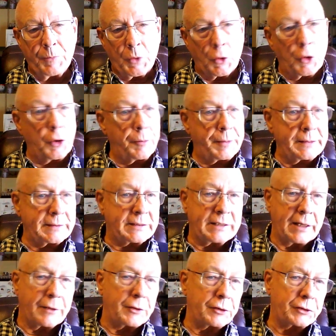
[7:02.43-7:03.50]
Urban
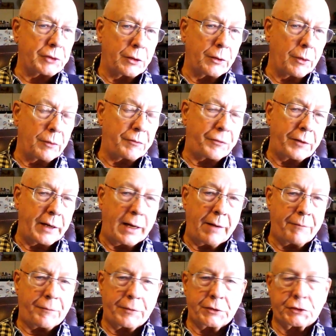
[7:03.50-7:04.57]
centers are known for
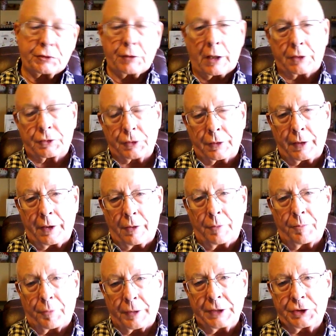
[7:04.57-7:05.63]
infrastructure,
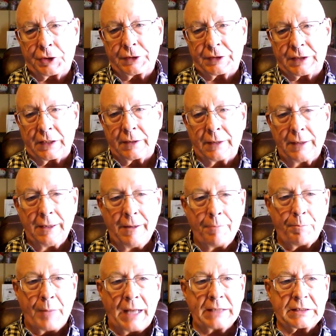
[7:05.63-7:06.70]
bridges and
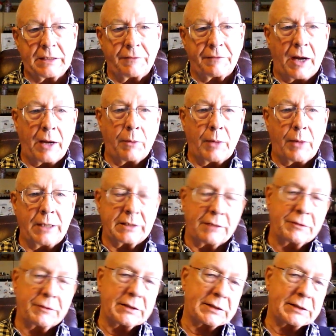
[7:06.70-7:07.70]
massive highways, even